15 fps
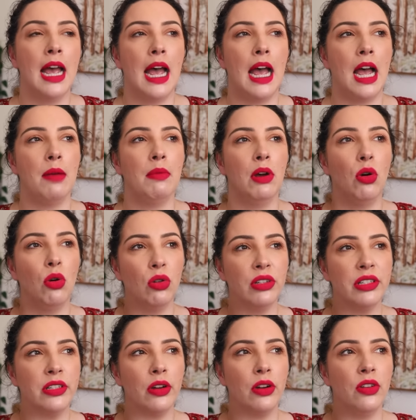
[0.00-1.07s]

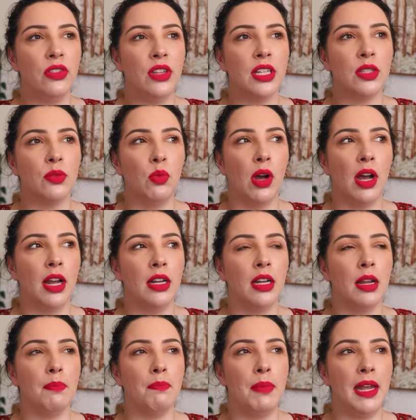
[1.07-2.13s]
Also, this
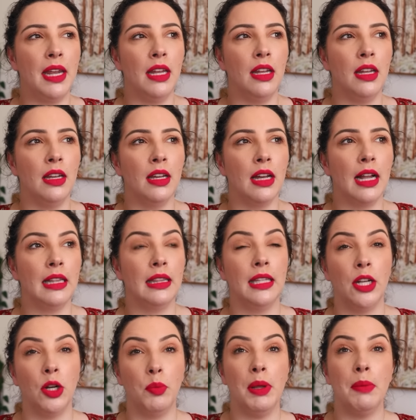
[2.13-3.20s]
one being a
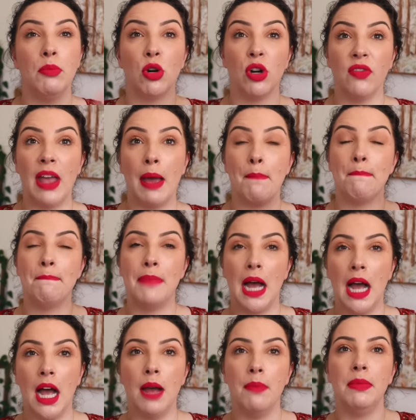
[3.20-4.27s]
little bit more of that
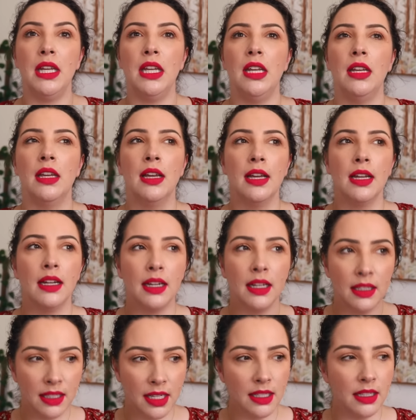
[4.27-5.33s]
balmy
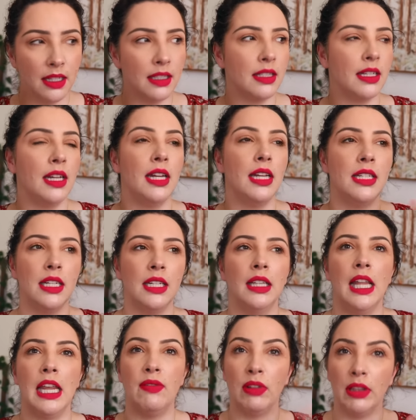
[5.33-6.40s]
consistency, it did
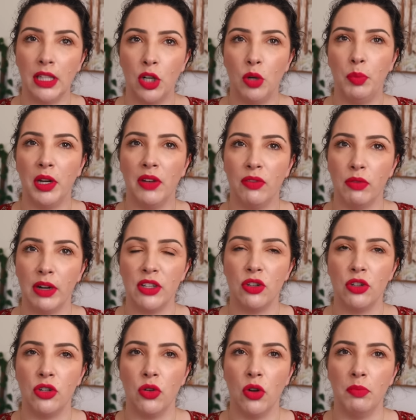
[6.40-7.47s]
leave a little bit of a
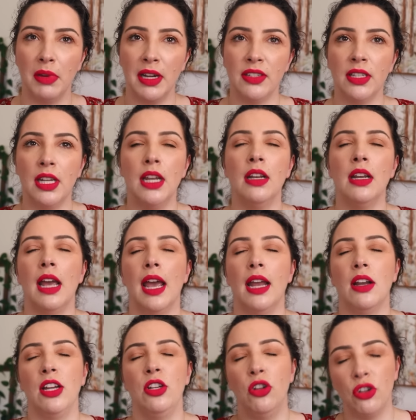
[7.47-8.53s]
residue on my skin,
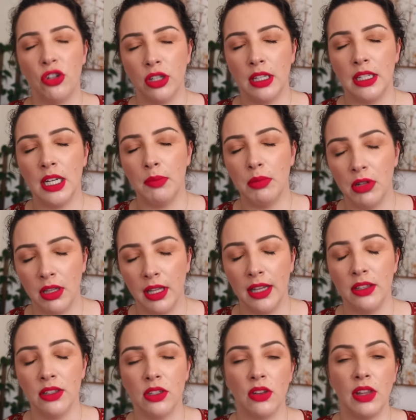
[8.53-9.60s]
and I usually double
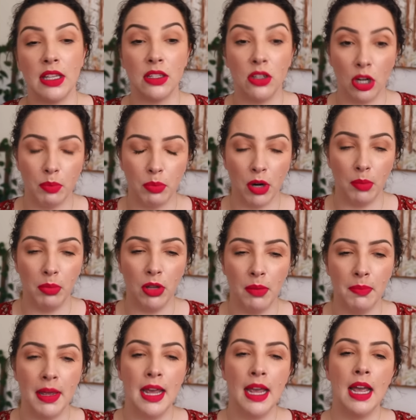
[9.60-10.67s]
cleanse, so that's not a
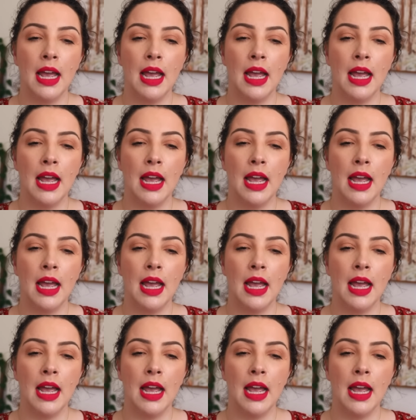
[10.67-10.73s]
problem.